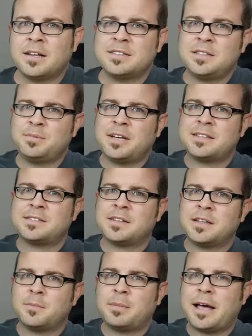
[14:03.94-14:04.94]
glossy plastic
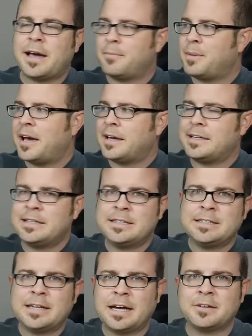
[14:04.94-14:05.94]
on the black back,
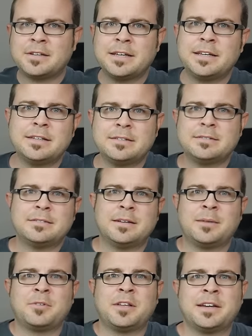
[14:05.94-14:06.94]
I don't like it.
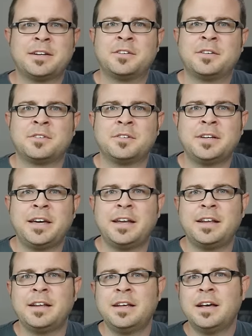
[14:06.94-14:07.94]
I'm glad I don't have to look
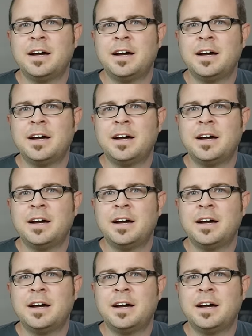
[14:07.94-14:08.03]
at it.